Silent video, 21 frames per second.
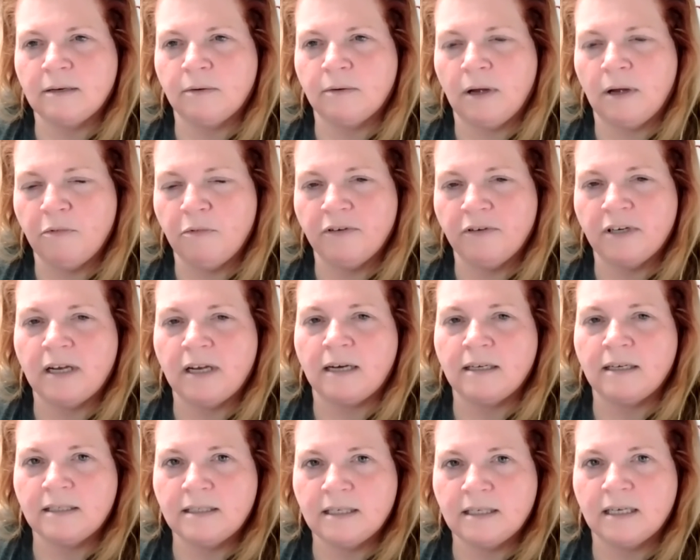well, I moved in
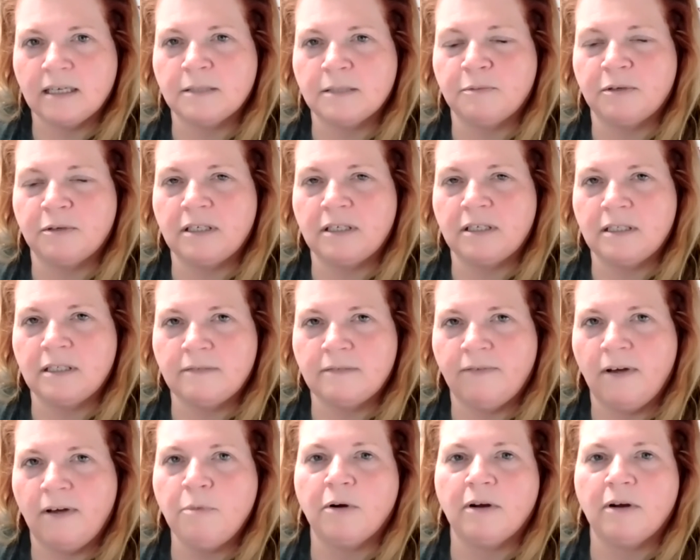96, but in
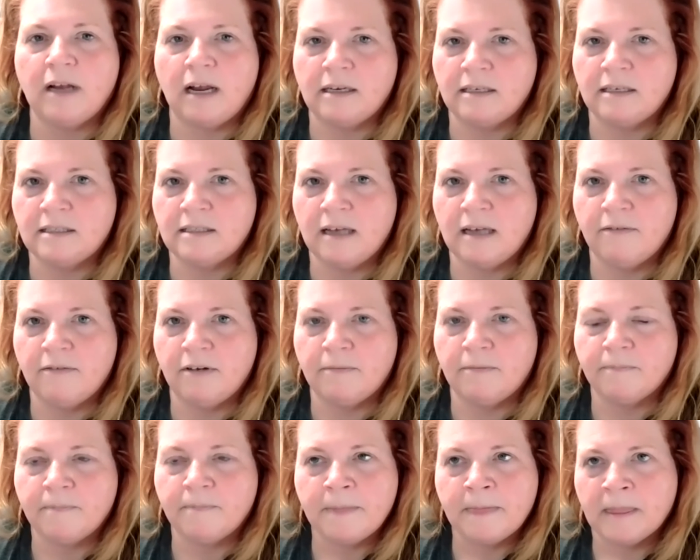February 97,
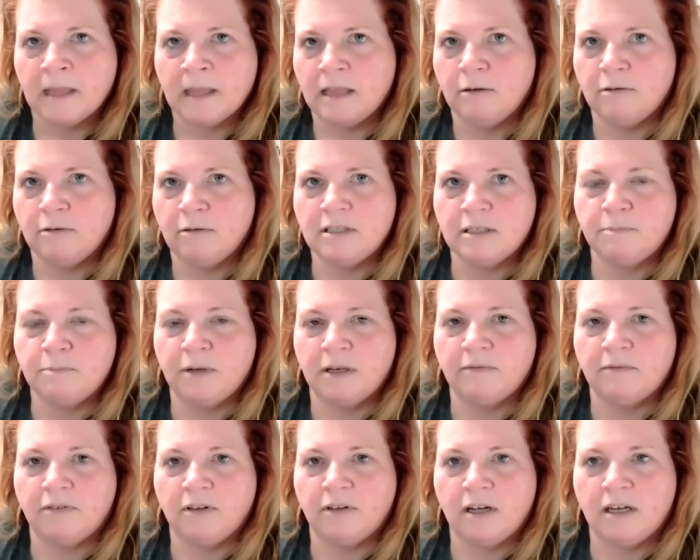there was this
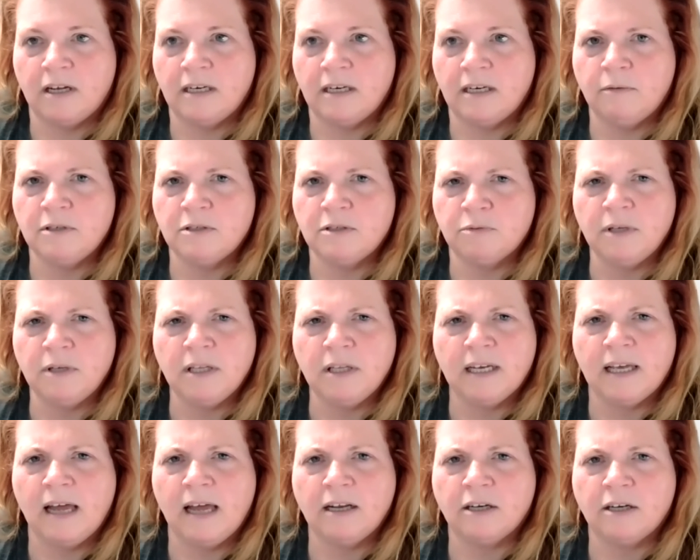big flood. And it was really
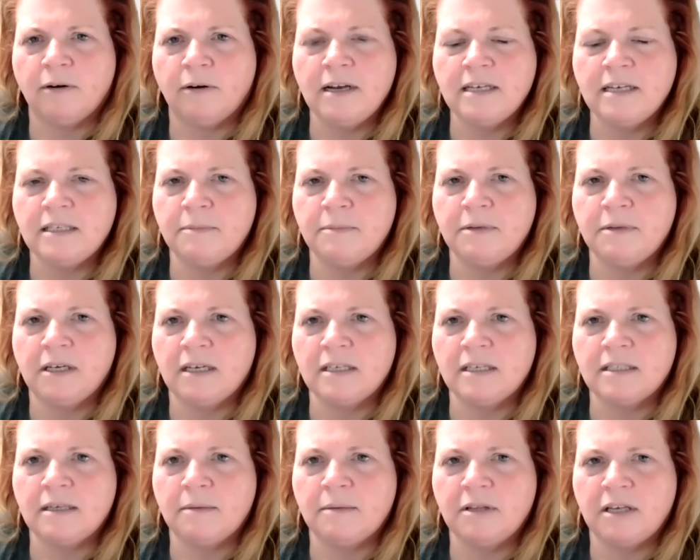kind of crazy
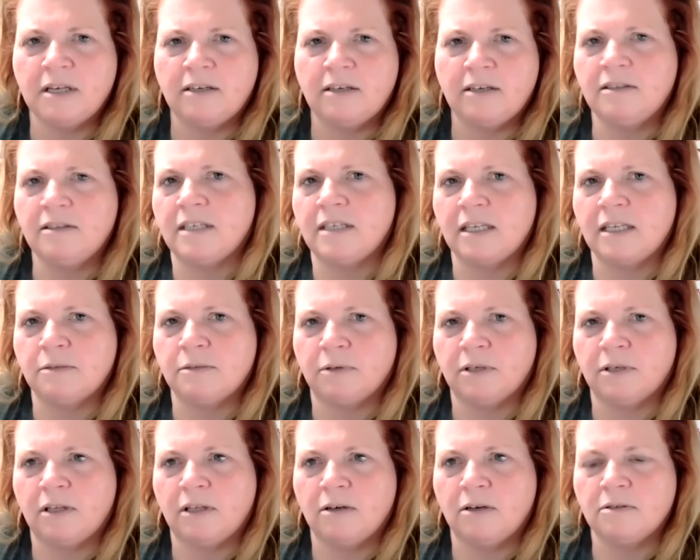because some of the interstates were
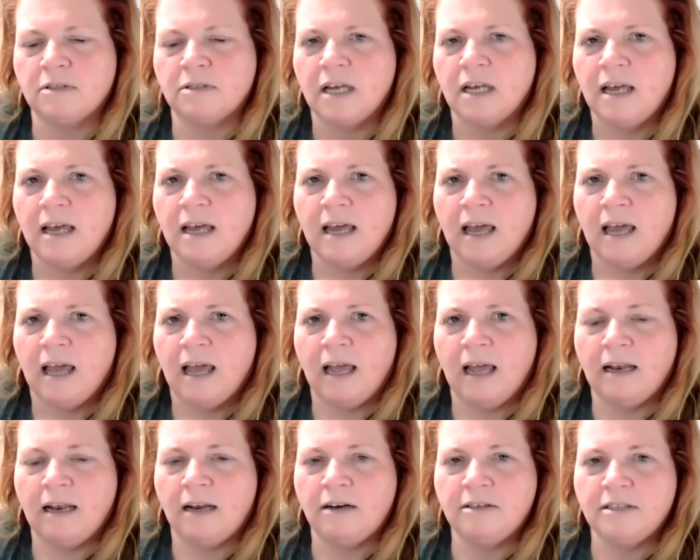closed.
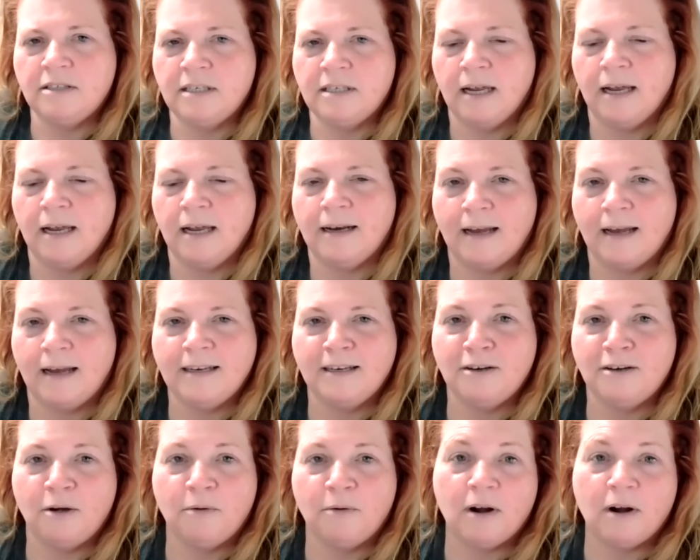And understand, I
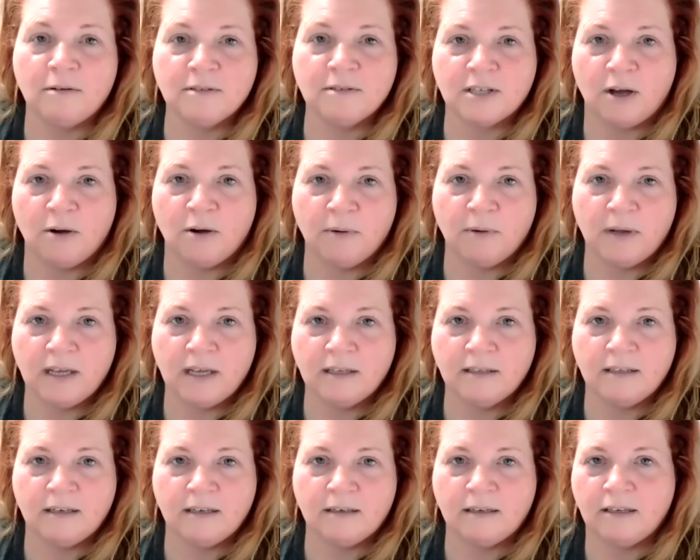didn't know where I was going.
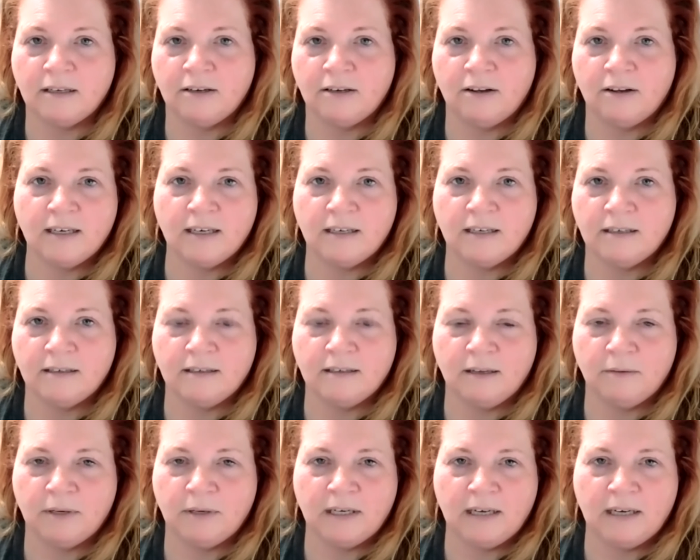There, you know,
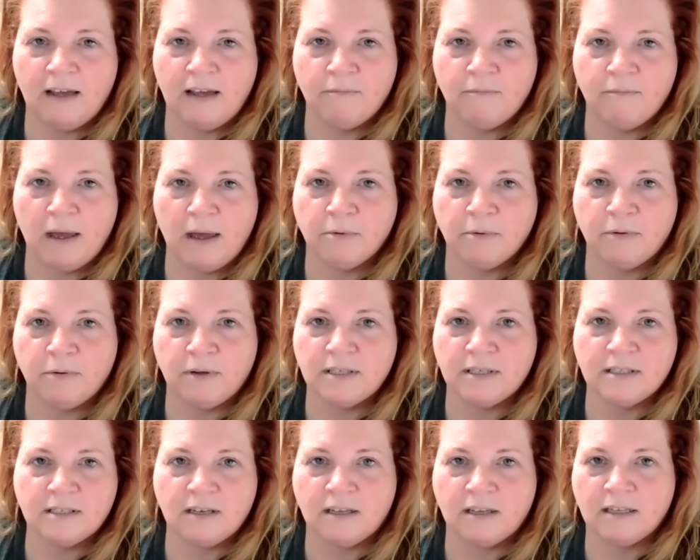we didn't have
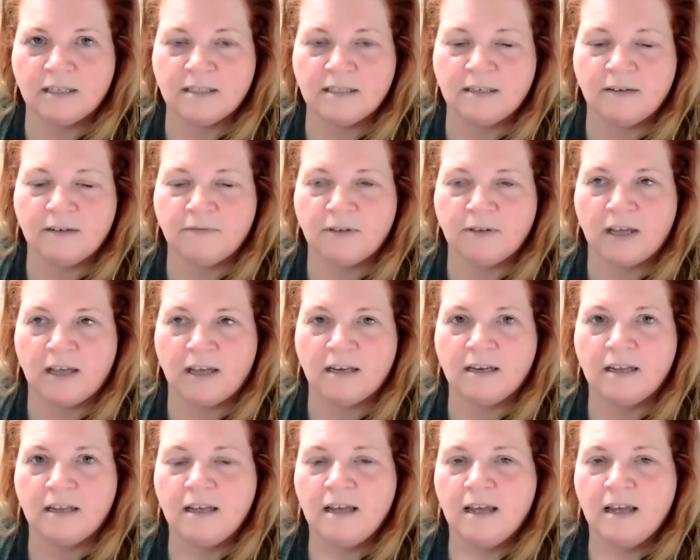MapQuest and all that stuff yet.